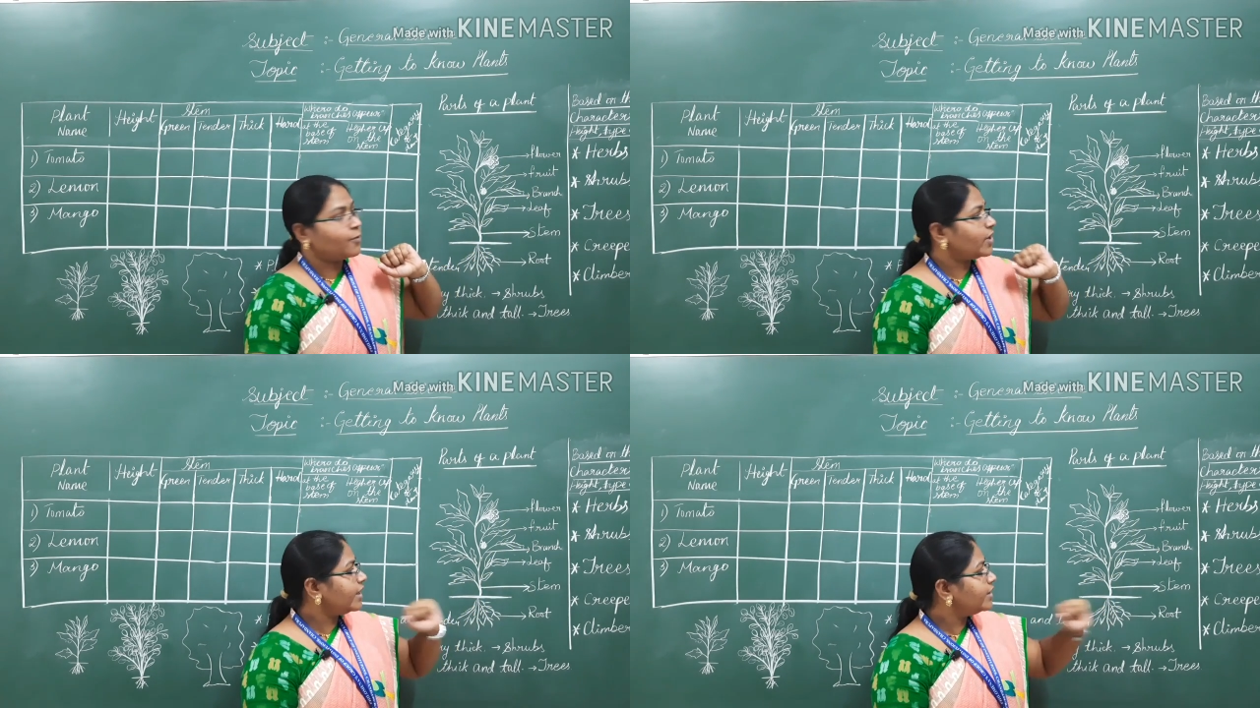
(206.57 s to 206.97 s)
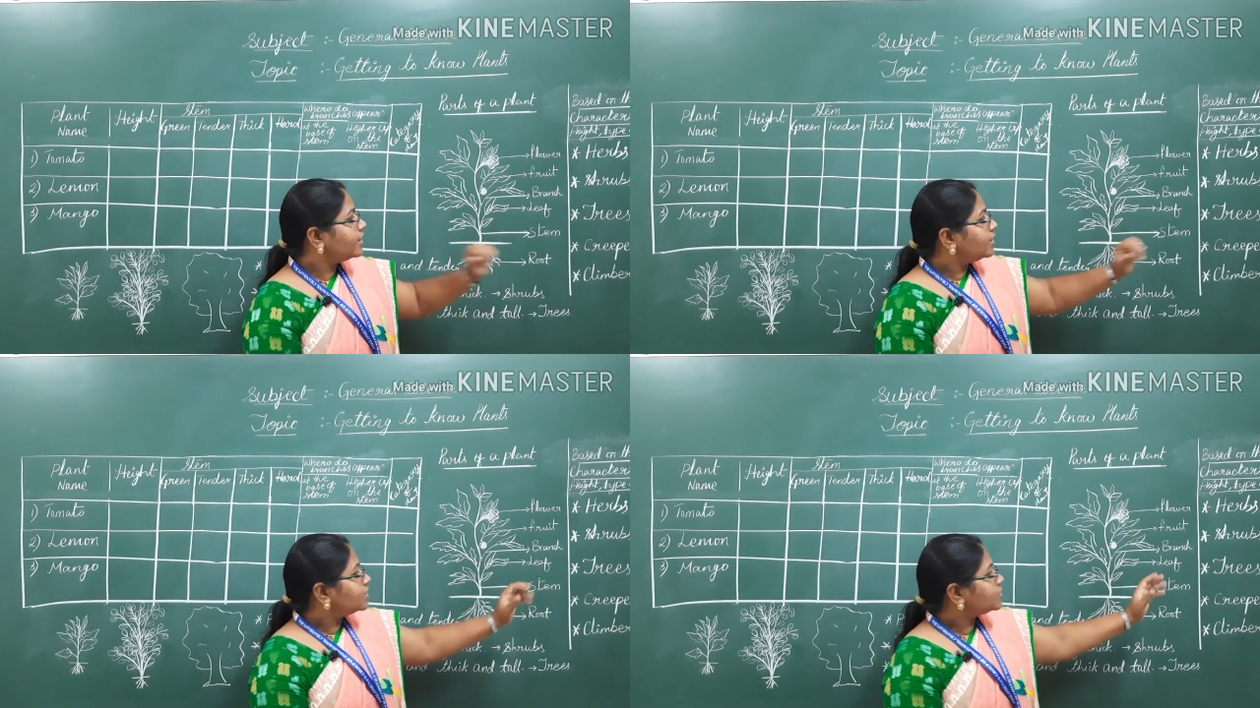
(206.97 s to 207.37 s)
Okay,
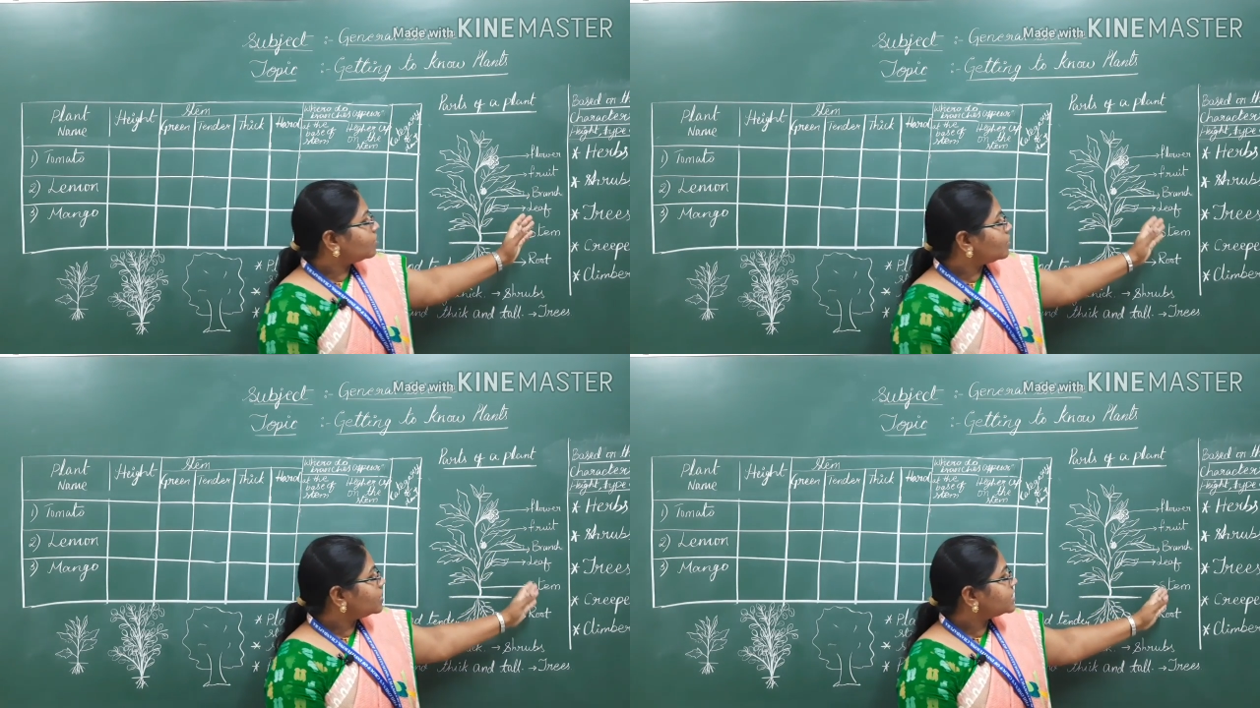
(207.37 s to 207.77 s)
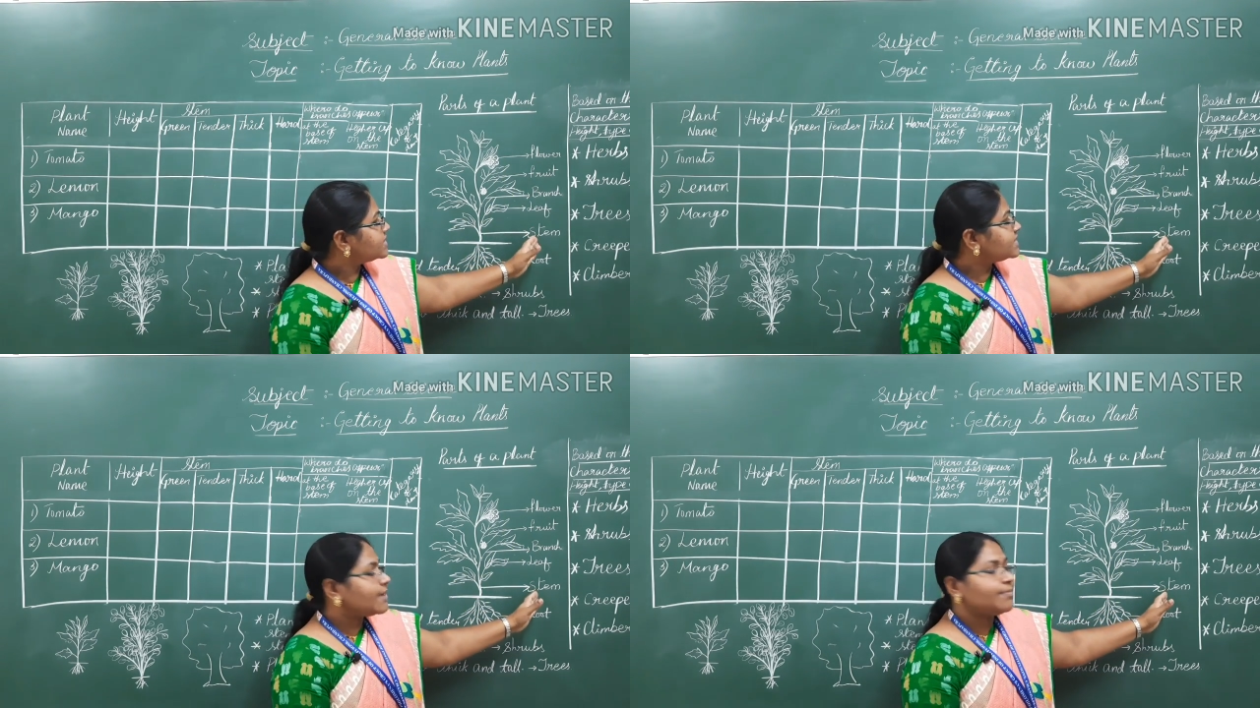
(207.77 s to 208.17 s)
so
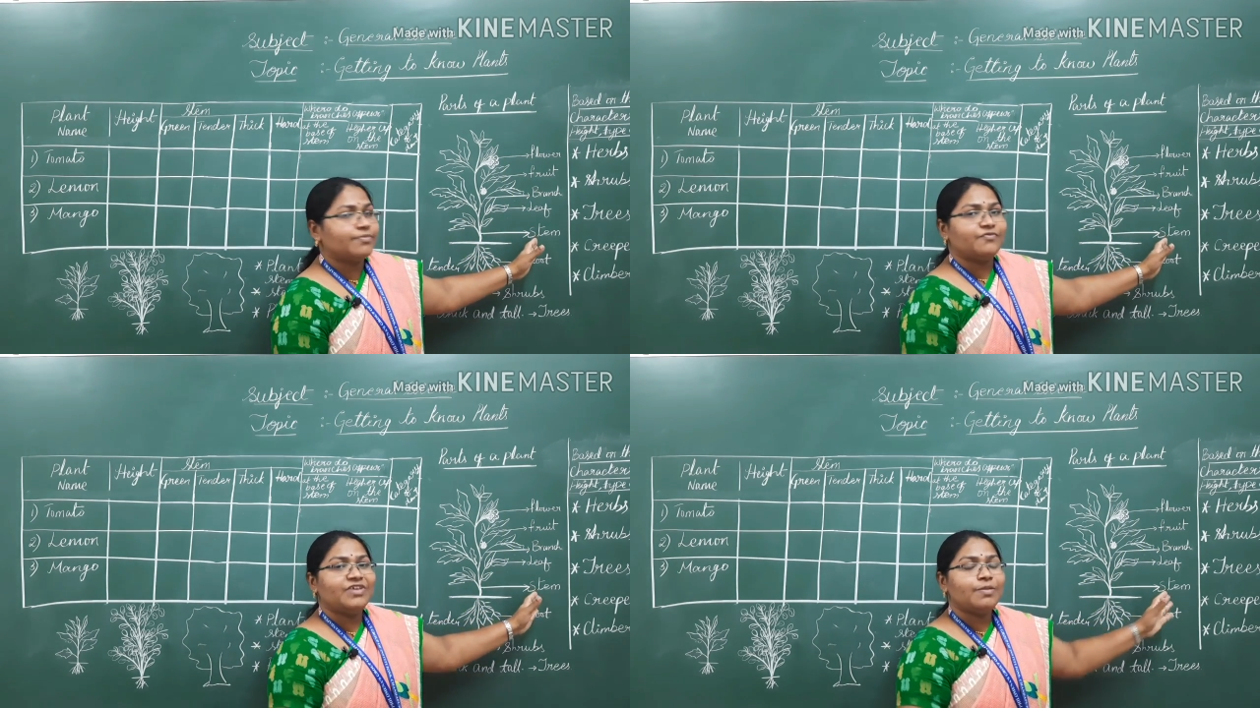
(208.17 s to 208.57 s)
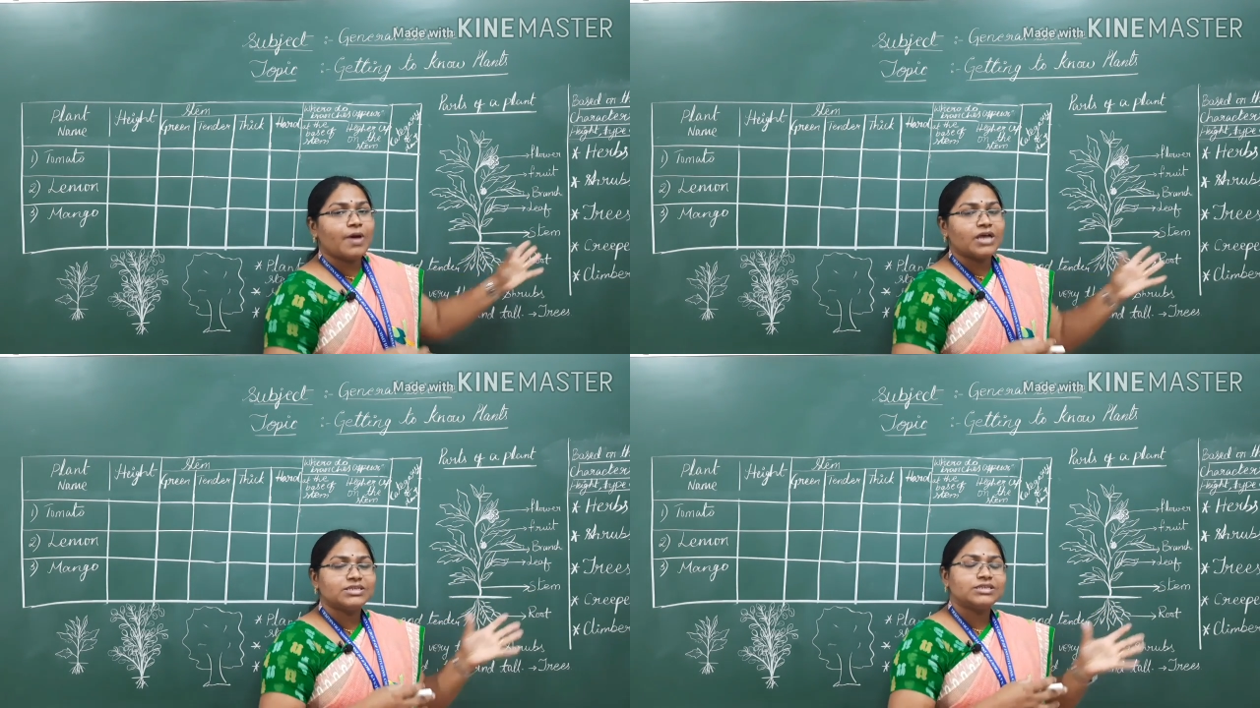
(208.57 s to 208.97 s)
stem will
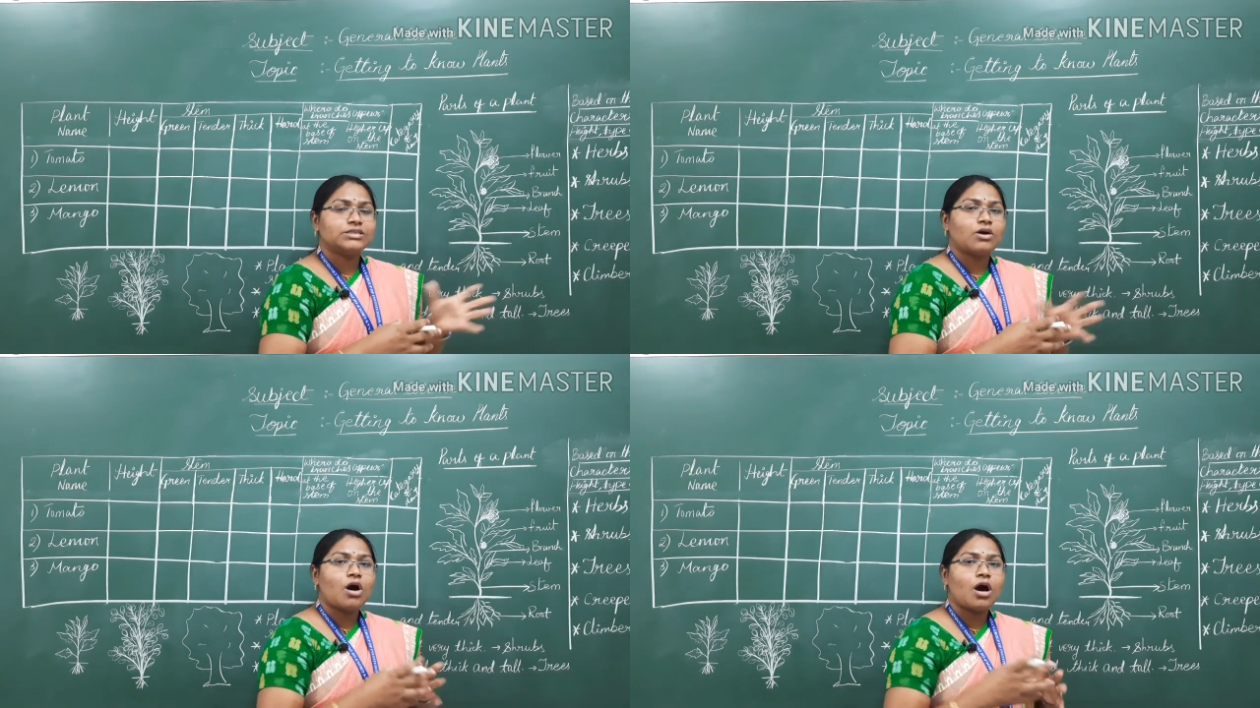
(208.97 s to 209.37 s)
passes